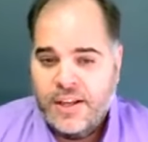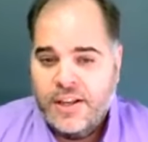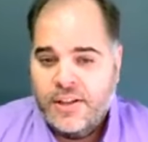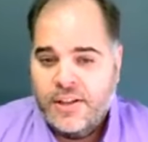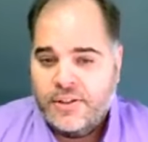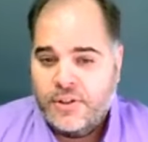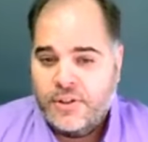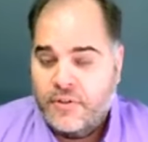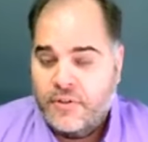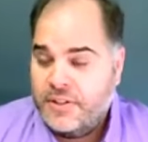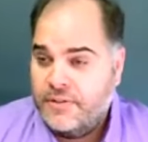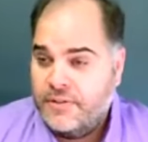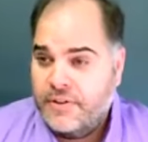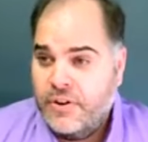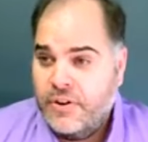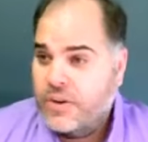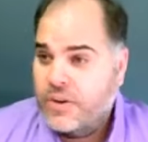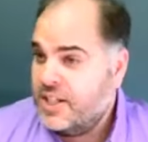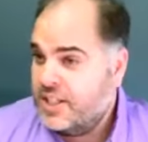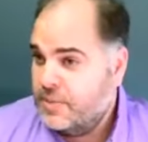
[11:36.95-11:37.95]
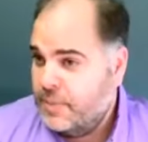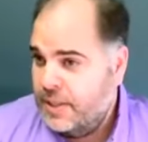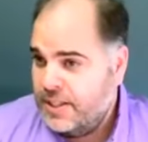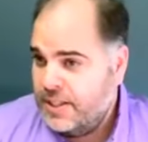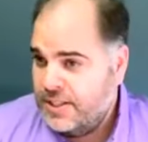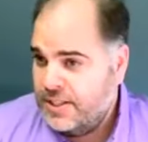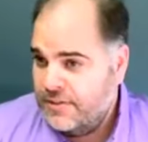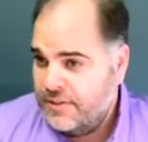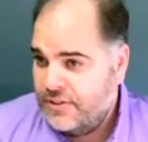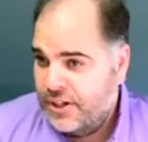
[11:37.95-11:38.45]
So if it's a very
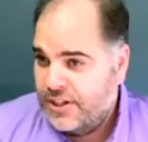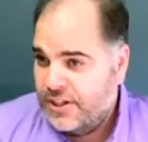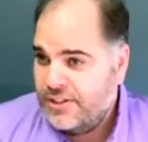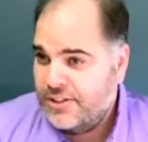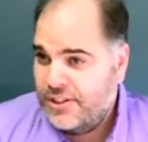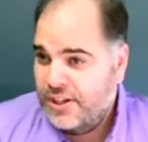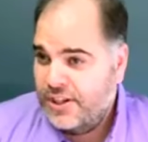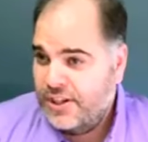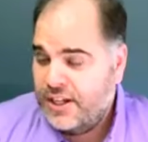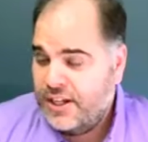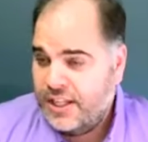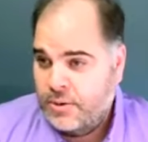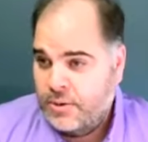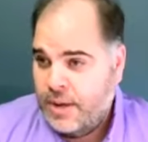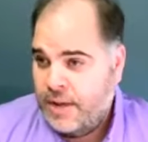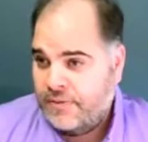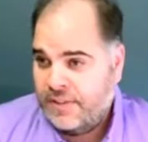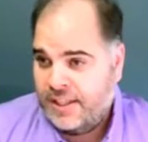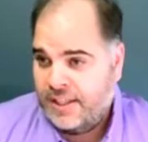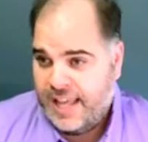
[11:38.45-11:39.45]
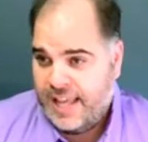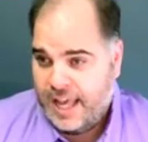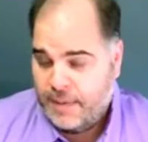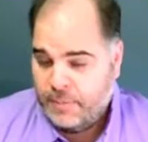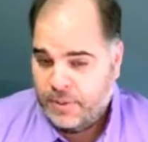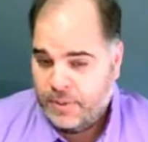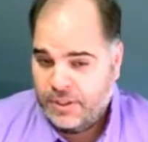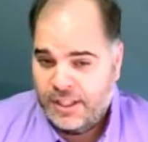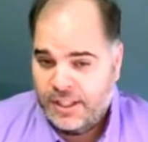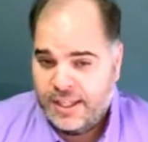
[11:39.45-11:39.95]
expensive guard dog and you have to
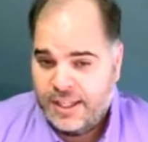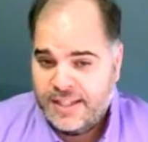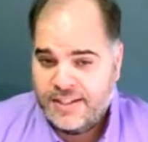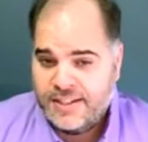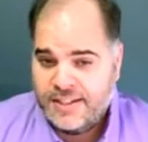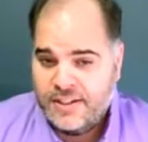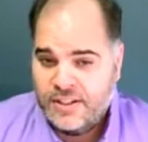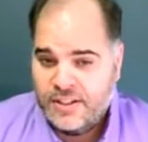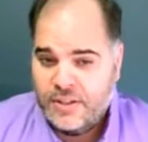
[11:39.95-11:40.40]
capitalize it,